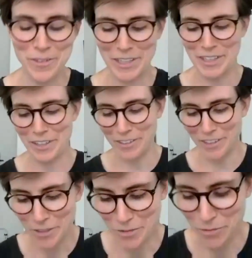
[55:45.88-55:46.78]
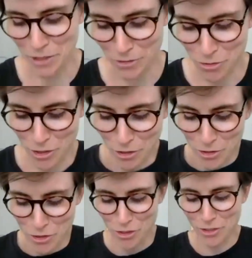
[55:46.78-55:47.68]
and thanks for the
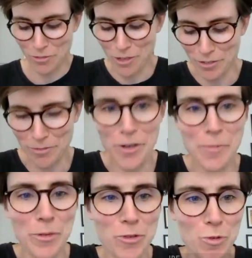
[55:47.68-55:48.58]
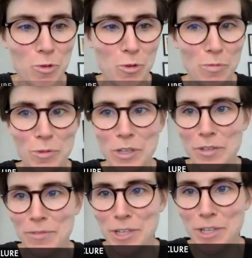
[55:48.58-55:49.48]
introduction, and very much also for the
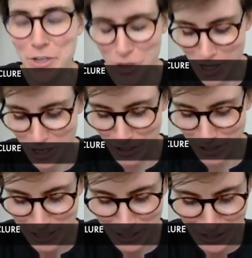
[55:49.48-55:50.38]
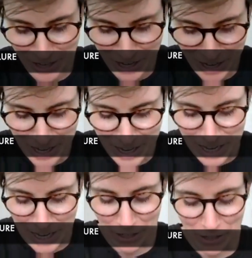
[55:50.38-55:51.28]
invitation, Nicoletta.
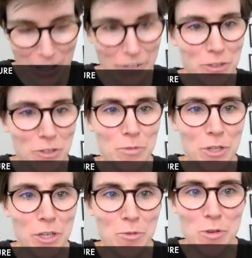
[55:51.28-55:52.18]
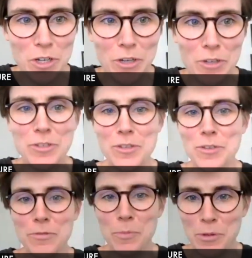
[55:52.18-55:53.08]
And thanks for the organizers
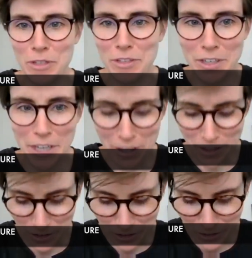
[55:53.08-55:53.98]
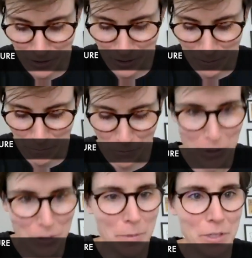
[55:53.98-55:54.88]
for putting together
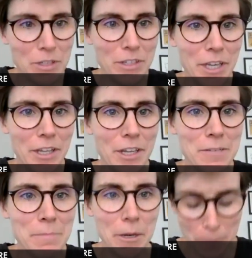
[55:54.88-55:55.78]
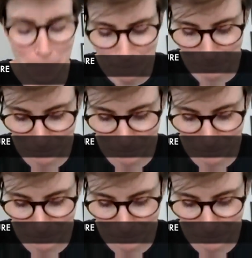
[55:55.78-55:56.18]
this panel.